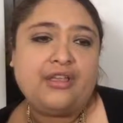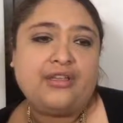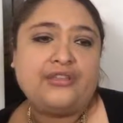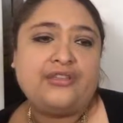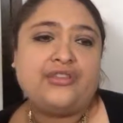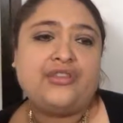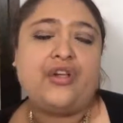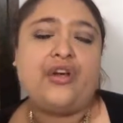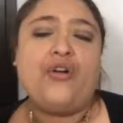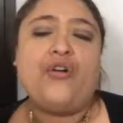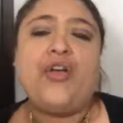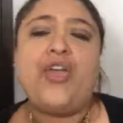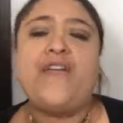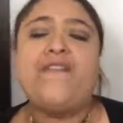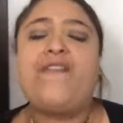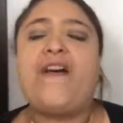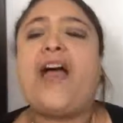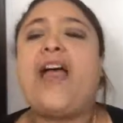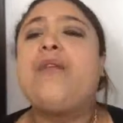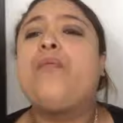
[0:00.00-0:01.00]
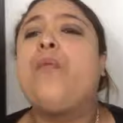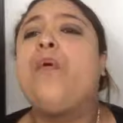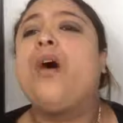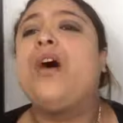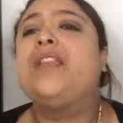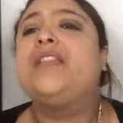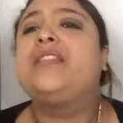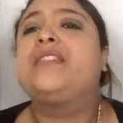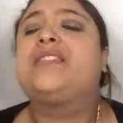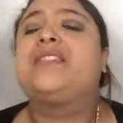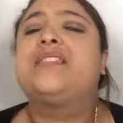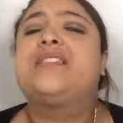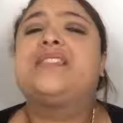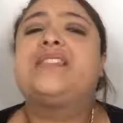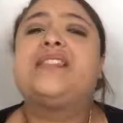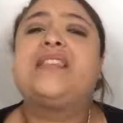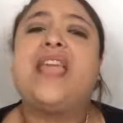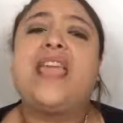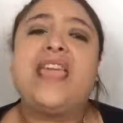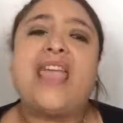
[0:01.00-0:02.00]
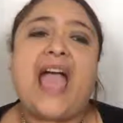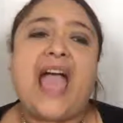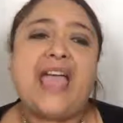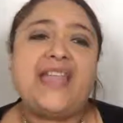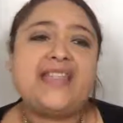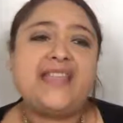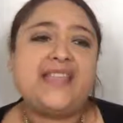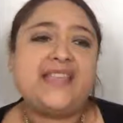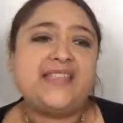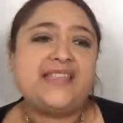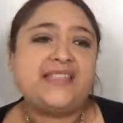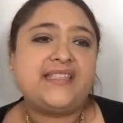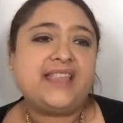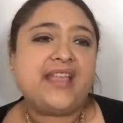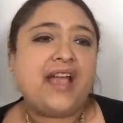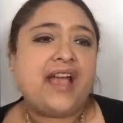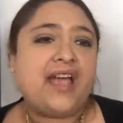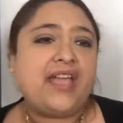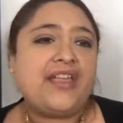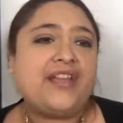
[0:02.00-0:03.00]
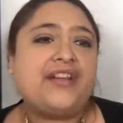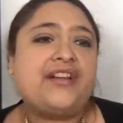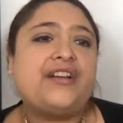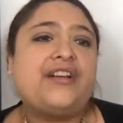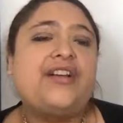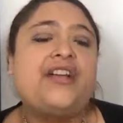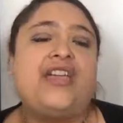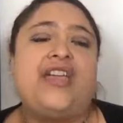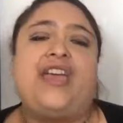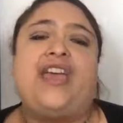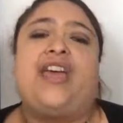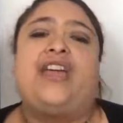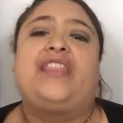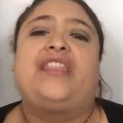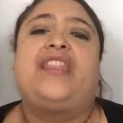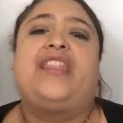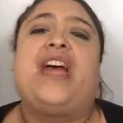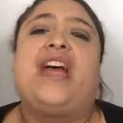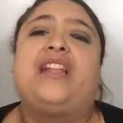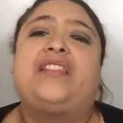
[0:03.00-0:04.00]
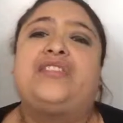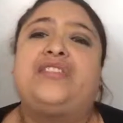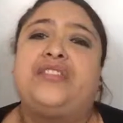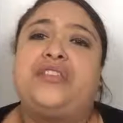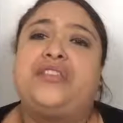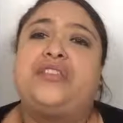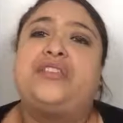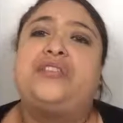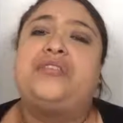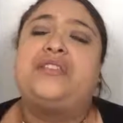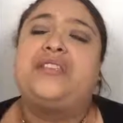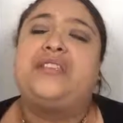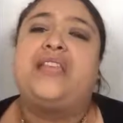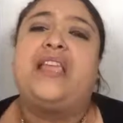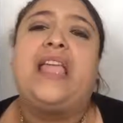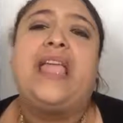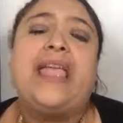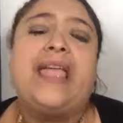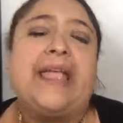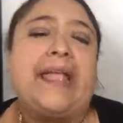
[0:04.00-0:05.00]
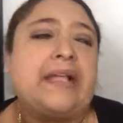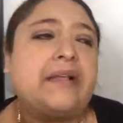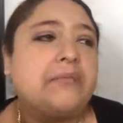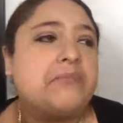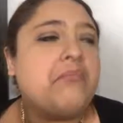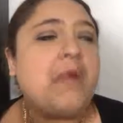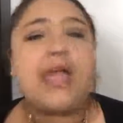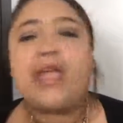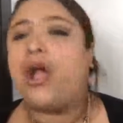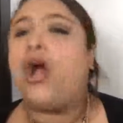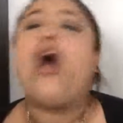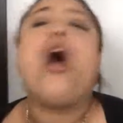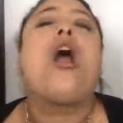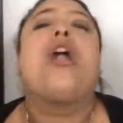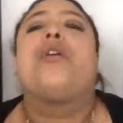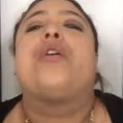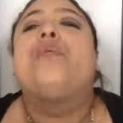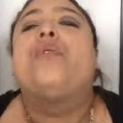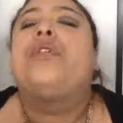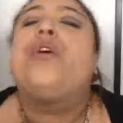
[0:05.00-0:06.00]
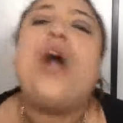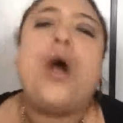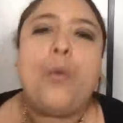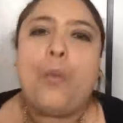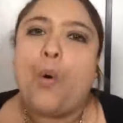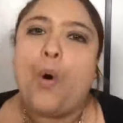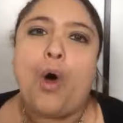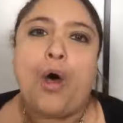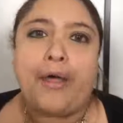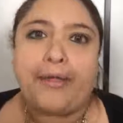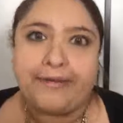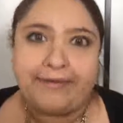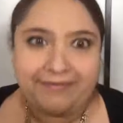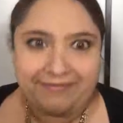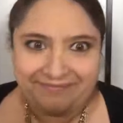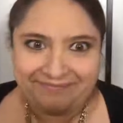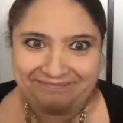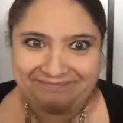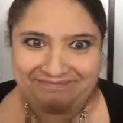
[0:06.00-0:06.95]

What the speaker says: So if I wanted to say, I desire that you sing My Heart Will Go On